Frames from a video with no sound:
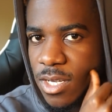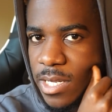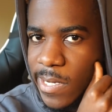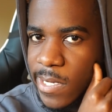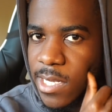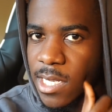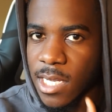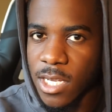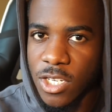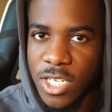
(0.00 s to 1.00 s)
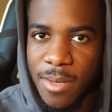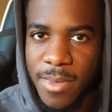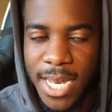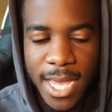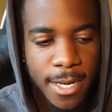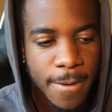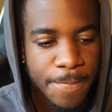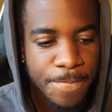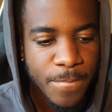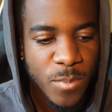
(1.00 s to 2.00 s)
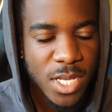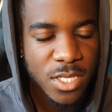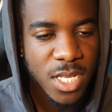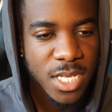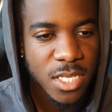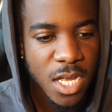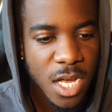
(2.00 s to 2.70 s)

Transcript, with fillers: You know what I mean? Like, there's there's